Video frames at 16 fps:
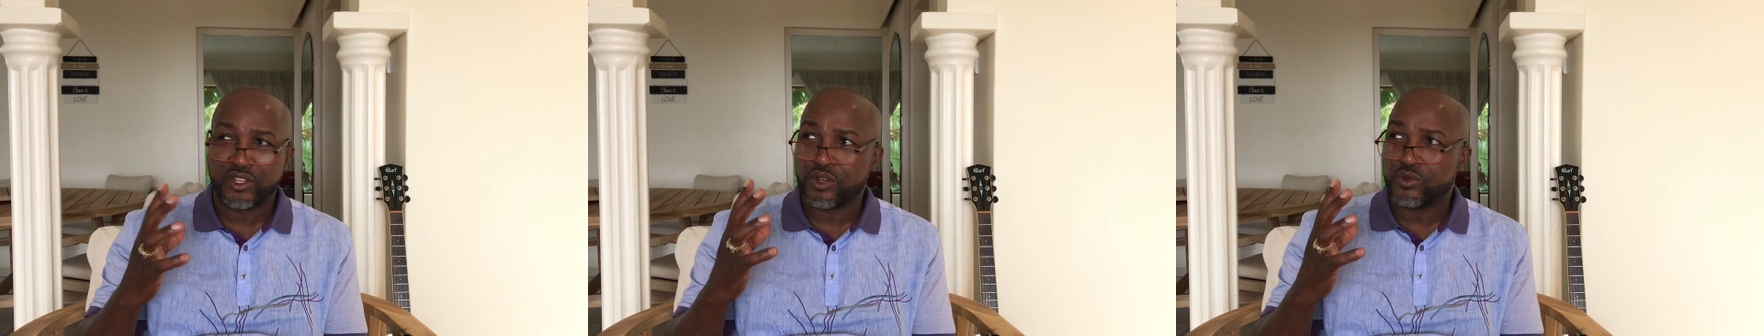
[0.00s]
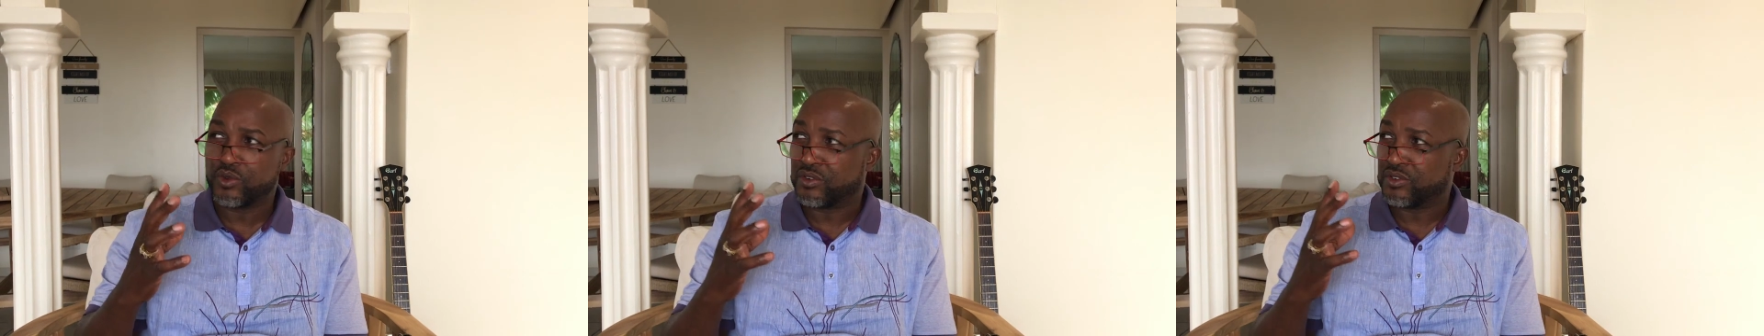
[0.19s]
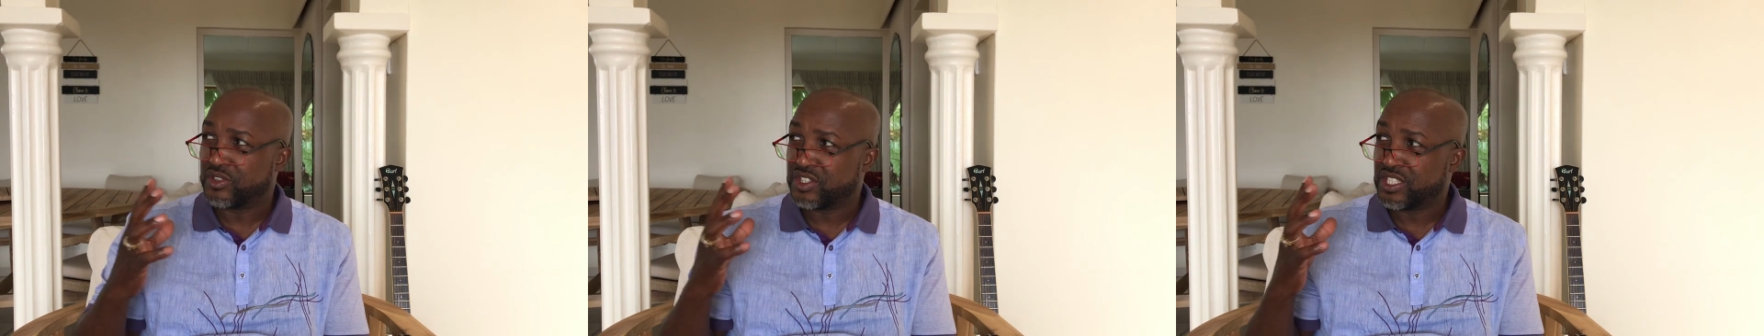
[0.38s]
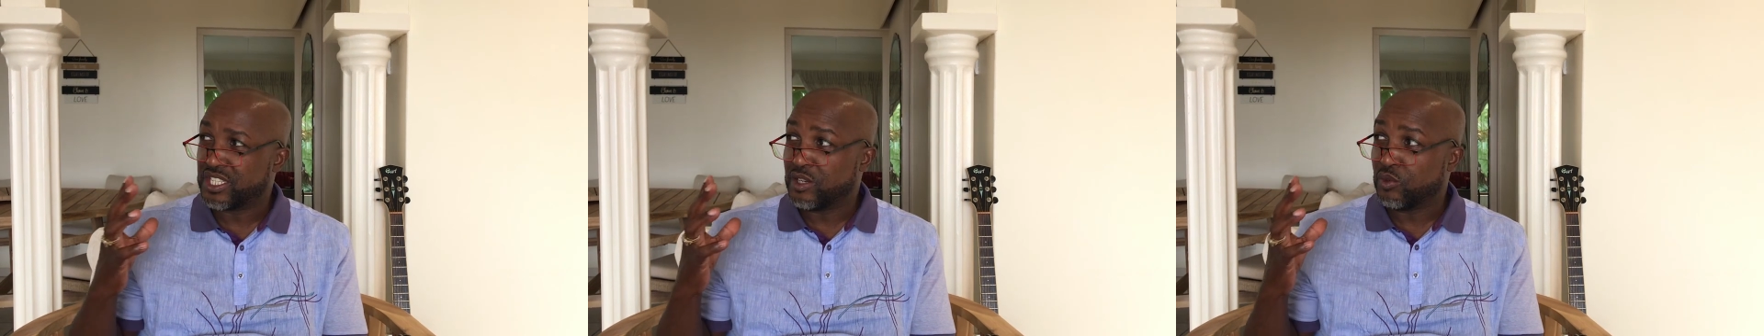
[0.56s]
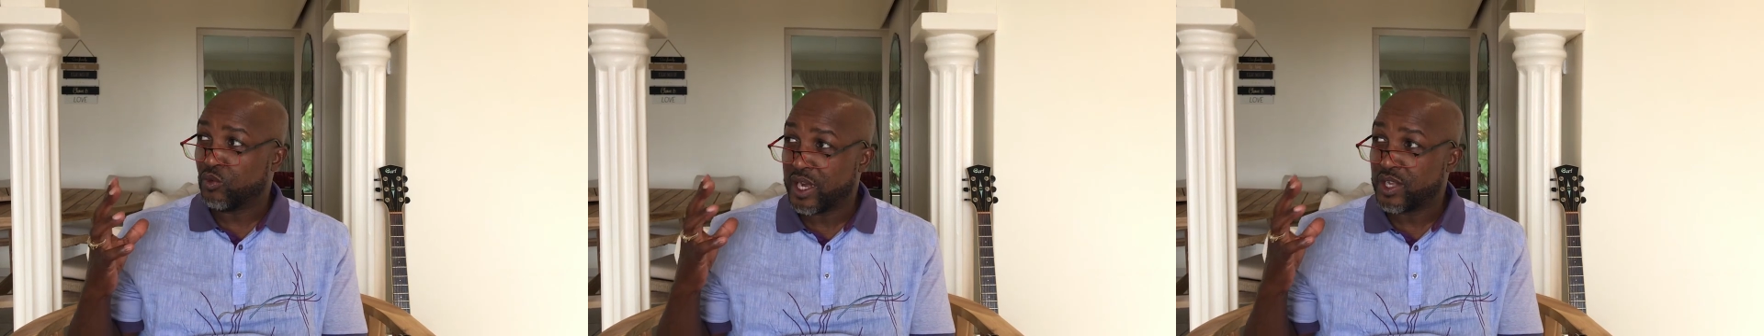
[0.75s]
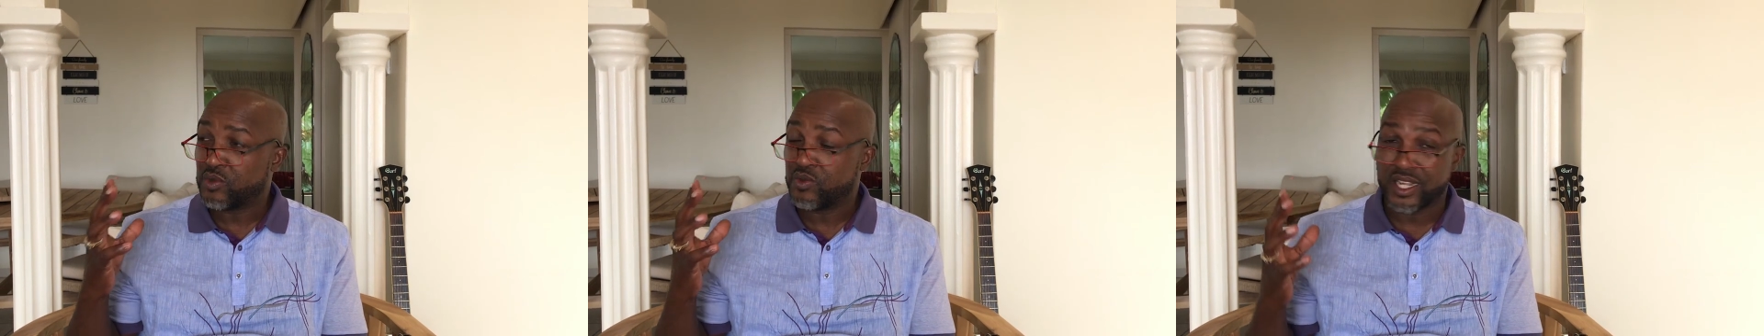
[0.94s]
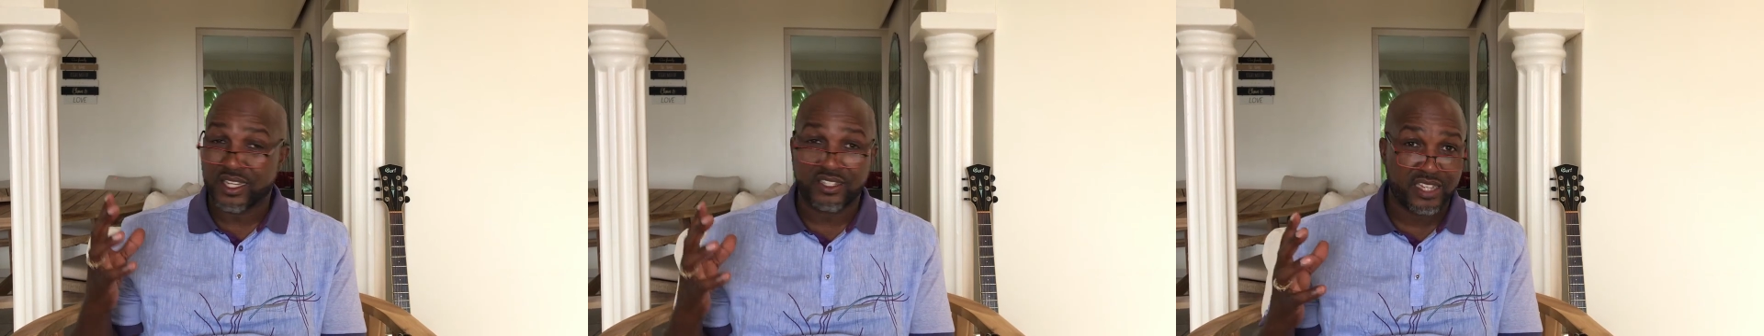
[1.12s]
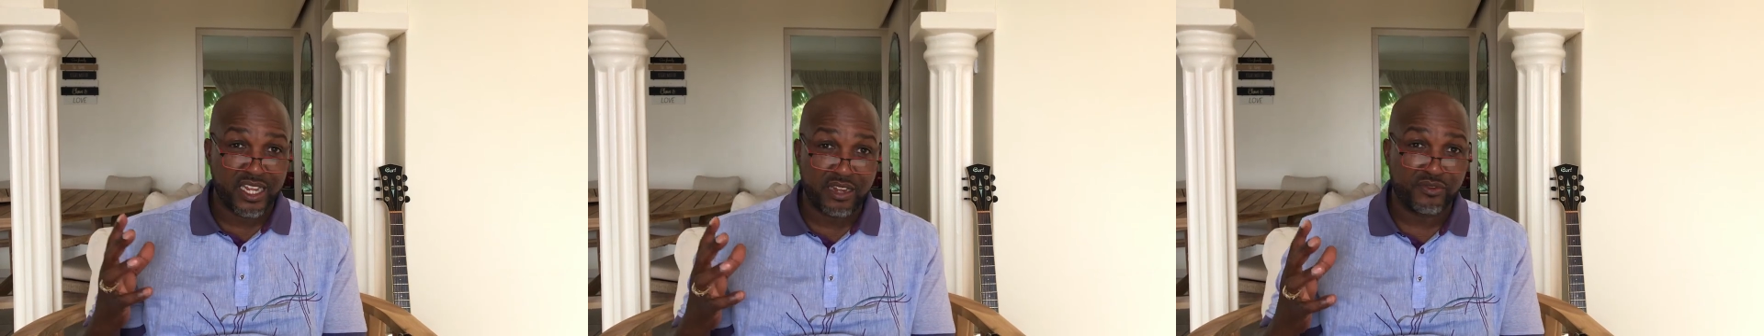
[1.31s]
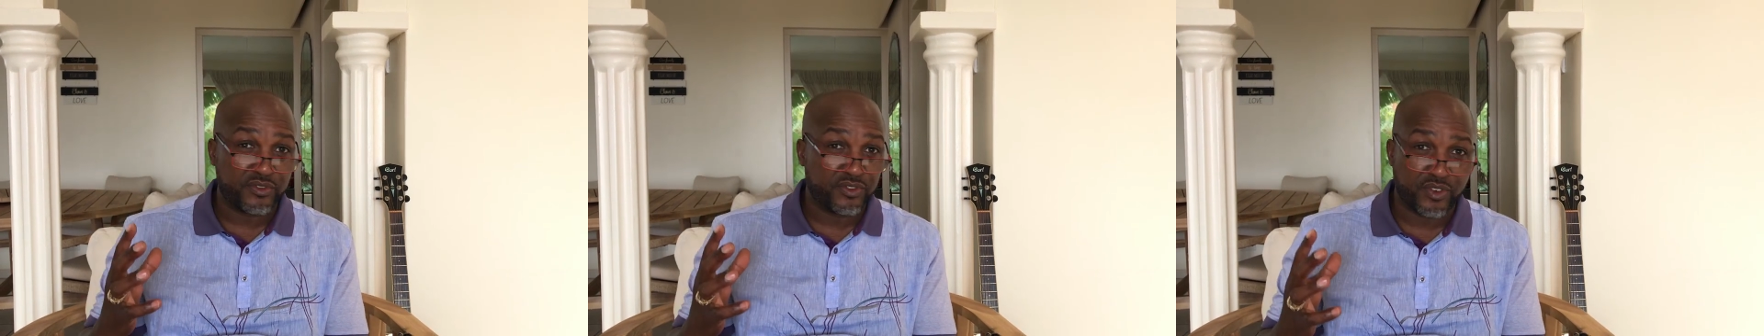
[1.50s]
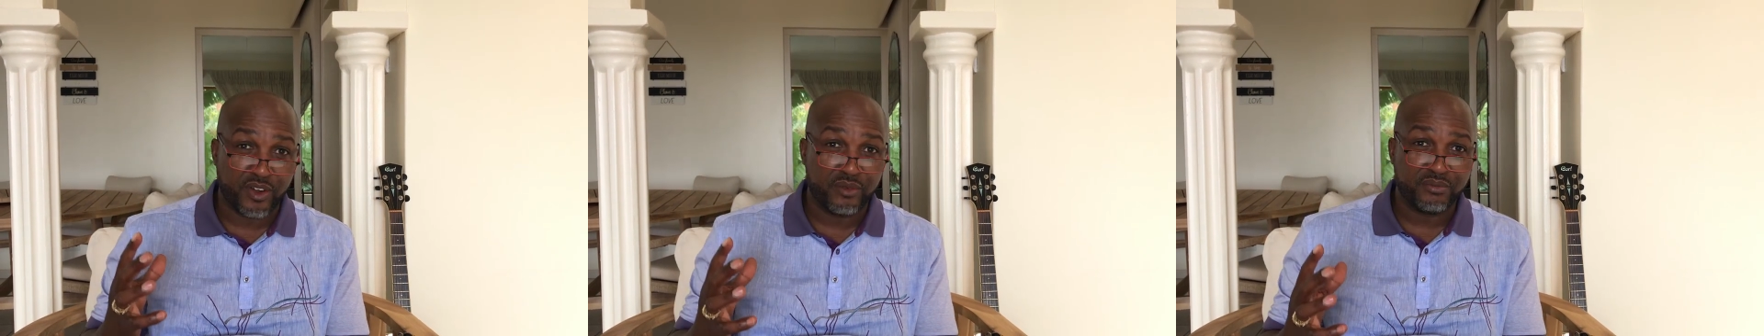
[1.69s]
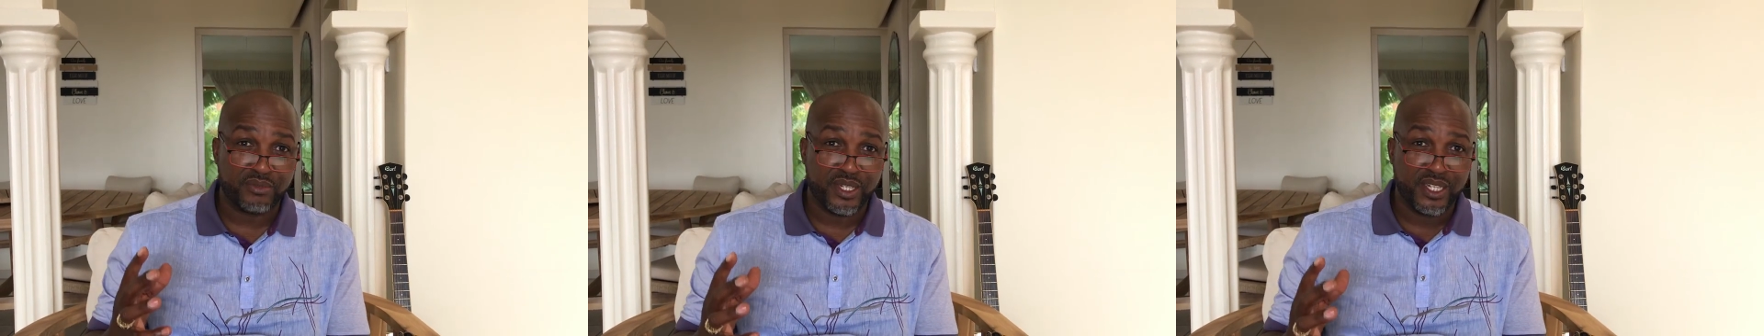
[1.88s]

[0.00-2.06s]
that we could see what we are saved from,